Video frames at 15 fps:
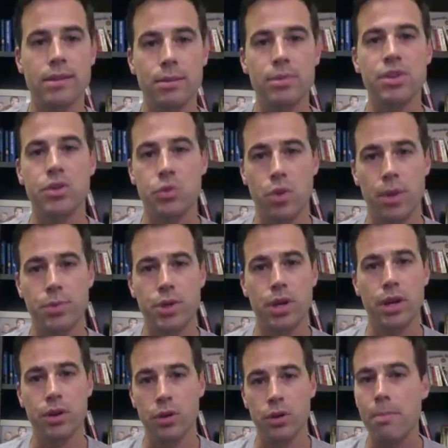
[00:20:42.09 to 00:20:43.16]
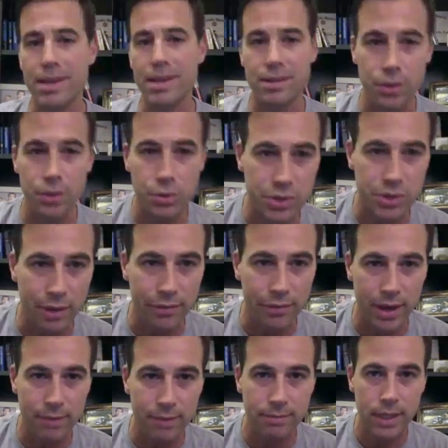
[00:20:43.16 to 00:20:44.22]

some disruption and you're messing yourself up,